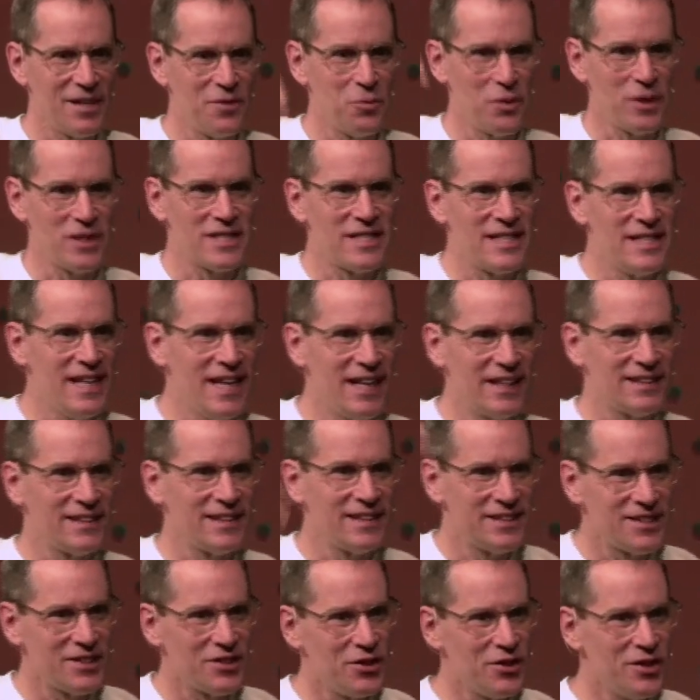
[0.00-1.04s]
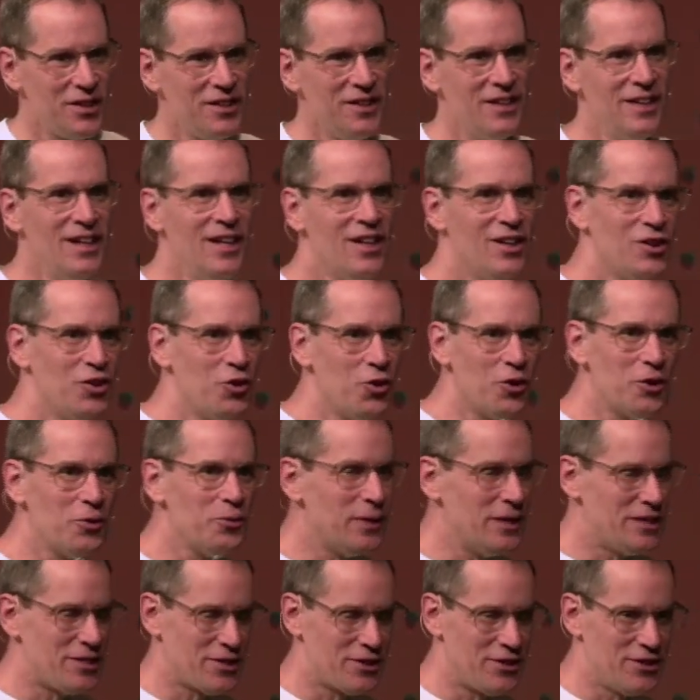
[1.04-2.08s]
and what's next until the Lord
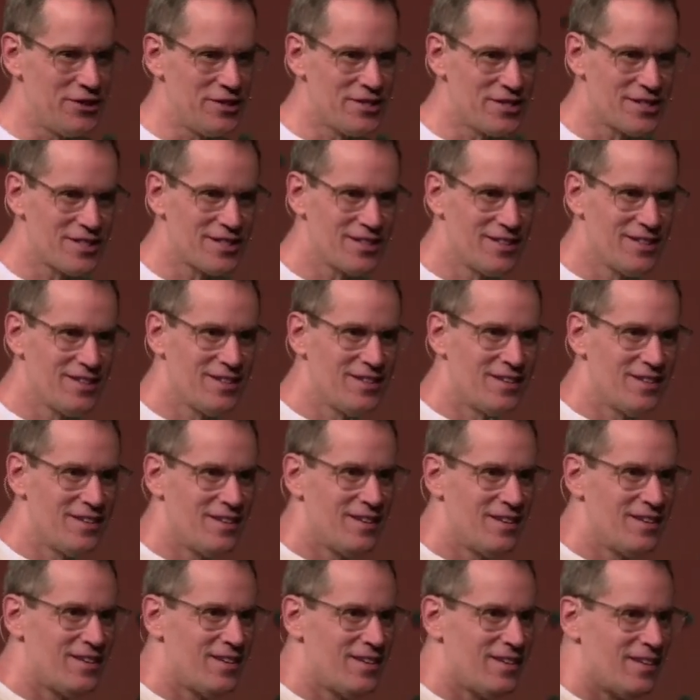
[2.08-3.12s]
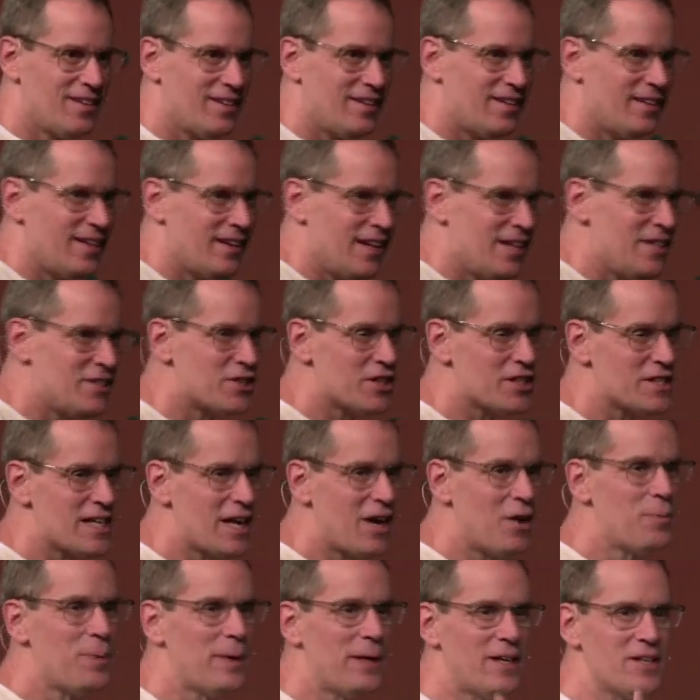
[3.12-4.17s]
returns. He's just
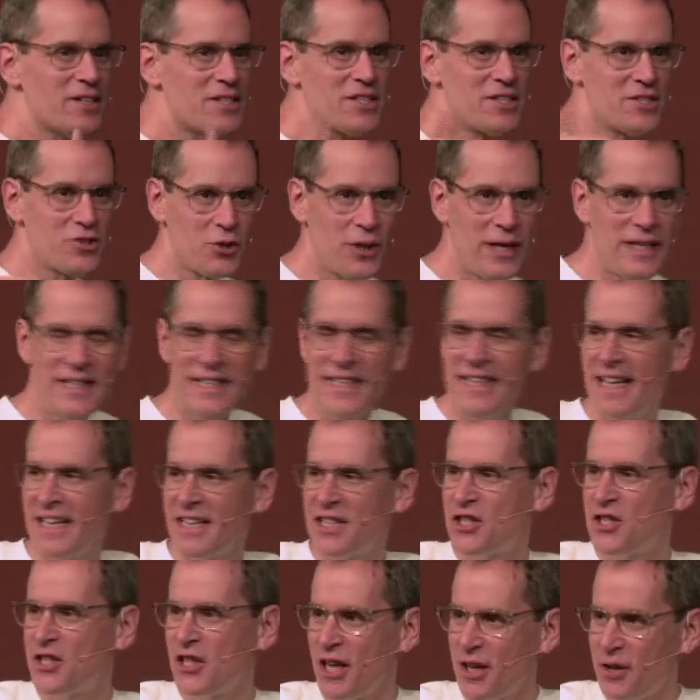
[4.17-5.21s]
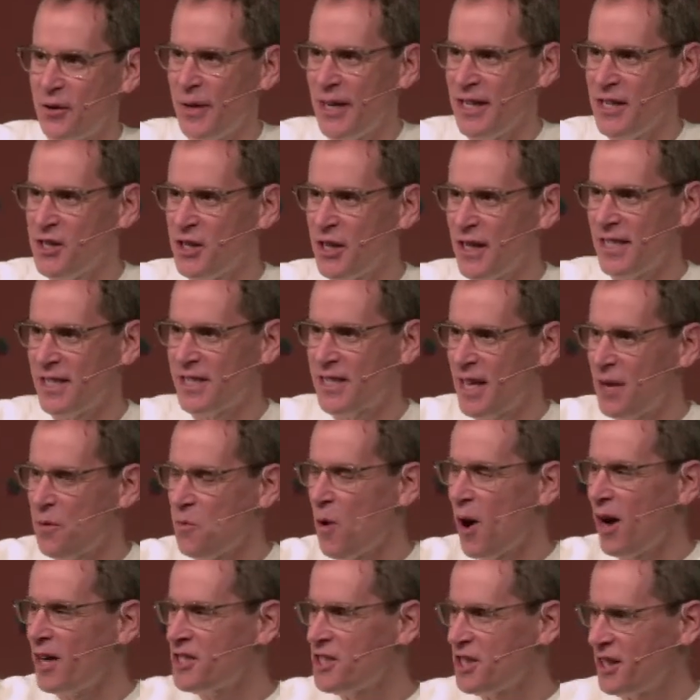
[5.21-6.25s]
helping us train the next generation as they
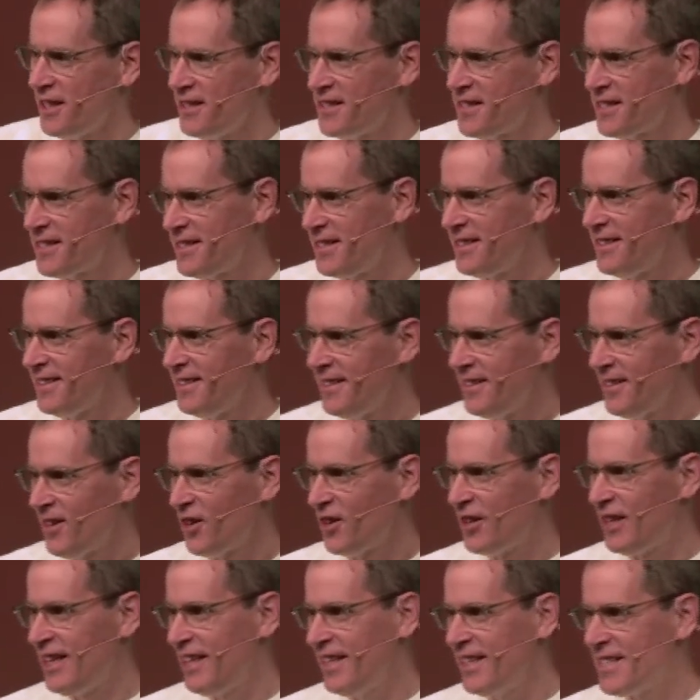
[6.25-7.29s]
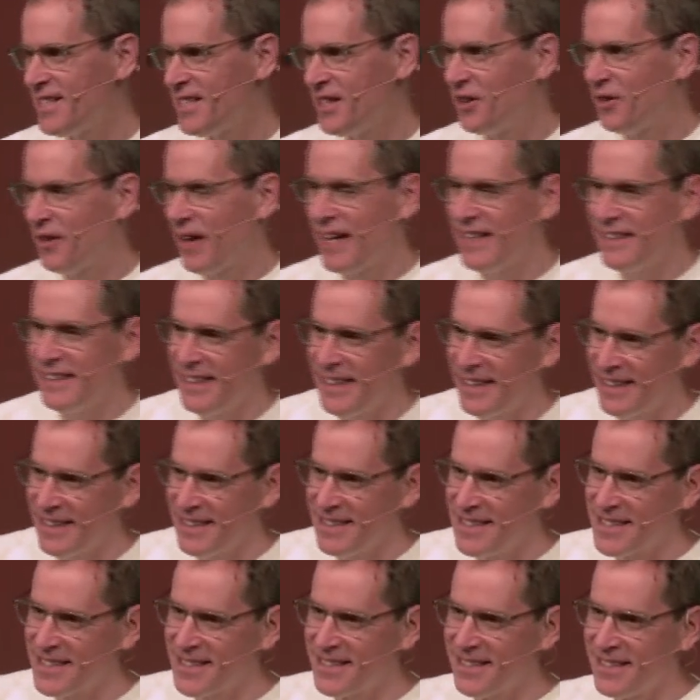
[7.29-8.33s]
watch us, our kids and
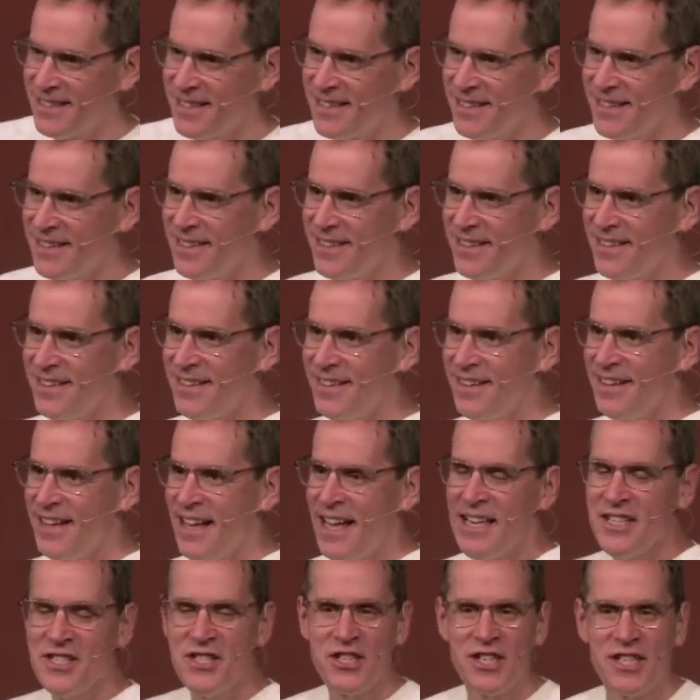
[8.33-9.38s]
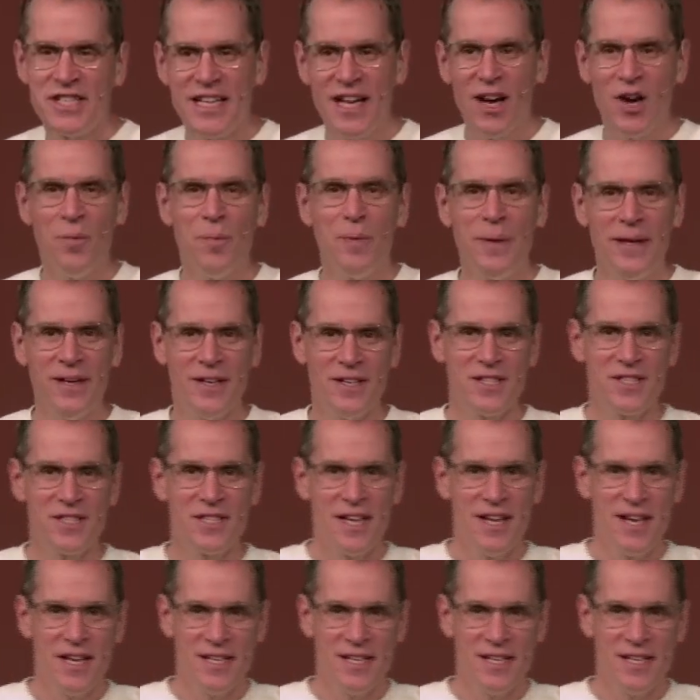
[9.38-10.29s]
grandkids. He's just helping us